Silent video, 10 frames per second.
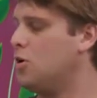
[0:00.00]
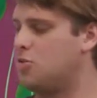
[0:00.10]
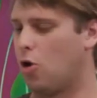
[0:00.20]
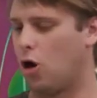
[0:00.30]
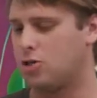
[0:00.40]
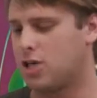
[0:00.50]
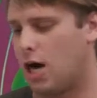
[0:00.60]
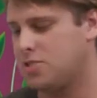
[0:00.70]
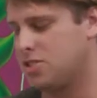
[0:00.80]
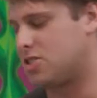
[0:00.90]
So our
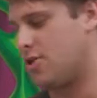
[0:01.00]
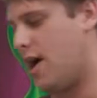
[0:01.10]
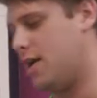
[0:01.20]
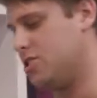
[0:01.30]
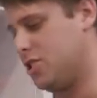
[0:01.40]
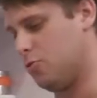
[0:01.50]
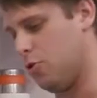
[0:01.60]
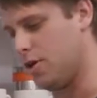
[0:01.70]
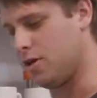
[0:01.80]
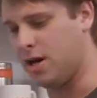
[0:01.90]
adoption strategy
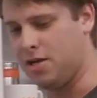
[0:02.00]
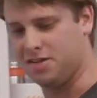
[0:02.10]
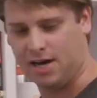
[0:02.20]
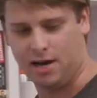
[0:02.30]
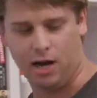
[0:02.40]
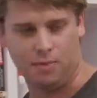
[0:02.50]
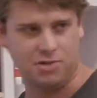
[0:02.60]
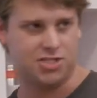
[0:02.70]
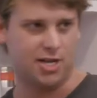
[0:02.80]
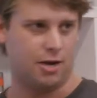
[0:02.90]
really is kind of
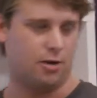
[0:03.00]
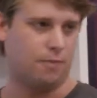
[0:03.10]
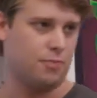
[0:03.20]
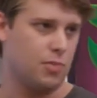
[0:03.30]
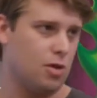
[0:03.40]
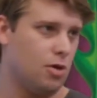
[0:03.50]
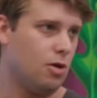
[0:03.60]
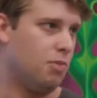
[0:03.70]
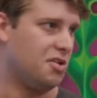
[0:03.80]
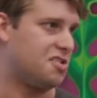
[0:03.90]
omni-channel.
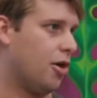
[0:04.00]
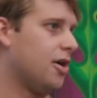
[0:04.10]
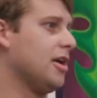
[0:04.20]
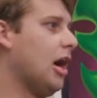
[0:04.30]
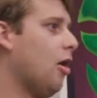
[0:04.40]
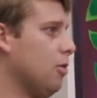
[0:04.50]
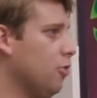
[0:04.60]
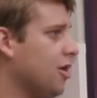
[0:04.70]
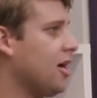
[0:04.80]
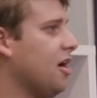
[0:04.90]
But starting out, we
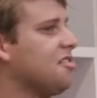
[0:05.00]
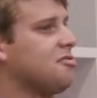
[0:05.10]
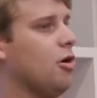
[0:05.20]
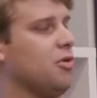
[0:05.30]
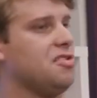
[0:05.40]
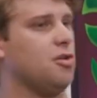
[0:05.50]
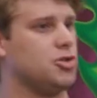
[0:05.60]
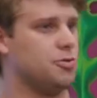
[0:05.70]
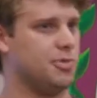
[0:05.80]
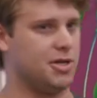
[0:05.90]
really kind of start with
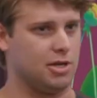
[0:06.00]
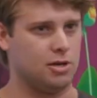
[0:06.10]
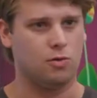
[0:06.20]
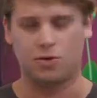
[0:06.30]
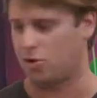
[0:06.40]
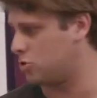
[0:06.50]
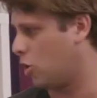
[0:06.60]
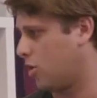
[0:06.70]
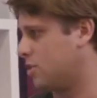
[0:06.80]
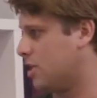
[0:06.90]
social media with our
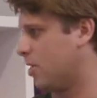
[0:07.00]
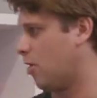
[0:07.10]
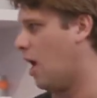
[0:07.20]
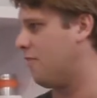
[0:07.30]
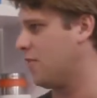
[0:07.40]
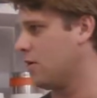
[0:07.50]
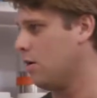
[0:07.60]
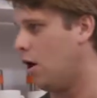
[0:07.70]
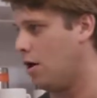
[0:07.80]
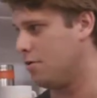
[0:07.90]
targeted demographic
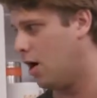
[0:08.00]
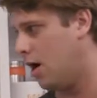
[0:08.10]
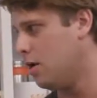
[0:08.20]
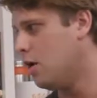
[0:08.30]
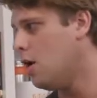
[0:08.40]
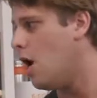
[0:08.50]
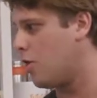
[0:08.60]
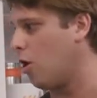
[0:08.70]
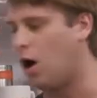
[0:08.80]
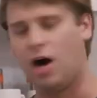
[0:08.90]
online.
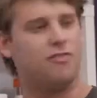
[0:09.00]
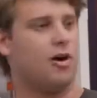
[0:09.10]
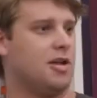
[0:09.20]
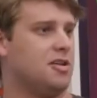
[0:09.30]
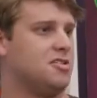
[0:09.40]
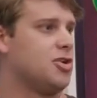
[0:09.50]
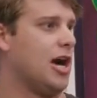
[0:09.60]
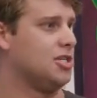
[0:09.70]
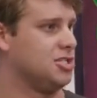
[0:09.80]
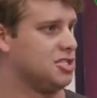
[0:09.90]
And our offline
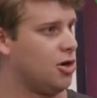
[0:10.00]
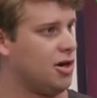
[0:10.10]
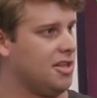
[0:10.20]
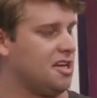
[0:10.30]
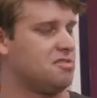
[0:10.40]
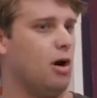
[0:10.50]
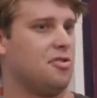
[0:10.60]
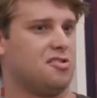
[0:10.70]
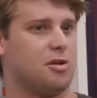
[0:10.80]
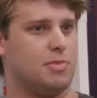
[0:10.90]
strategy starting next
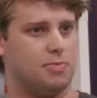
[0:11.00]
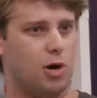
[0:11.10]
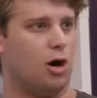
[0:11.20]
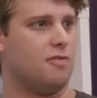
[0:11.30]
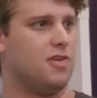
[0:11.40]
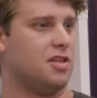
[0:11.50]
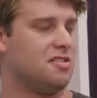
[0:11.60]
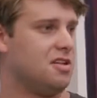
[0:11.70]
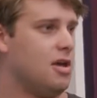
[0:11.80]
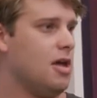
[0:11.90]
month is going to be bar
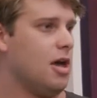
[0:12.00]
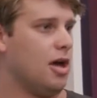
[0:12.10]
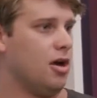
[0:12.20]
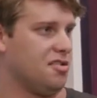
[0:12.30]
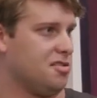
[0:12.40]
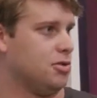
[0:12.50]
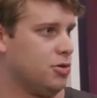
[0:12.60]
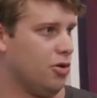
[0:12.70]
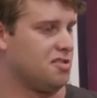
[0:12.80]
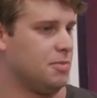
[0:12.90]
events and also
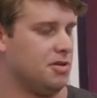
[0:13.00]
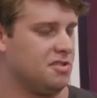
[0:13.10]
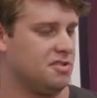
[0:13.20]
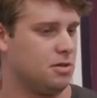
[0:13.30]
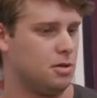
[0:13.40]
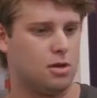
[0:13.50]
endorsements.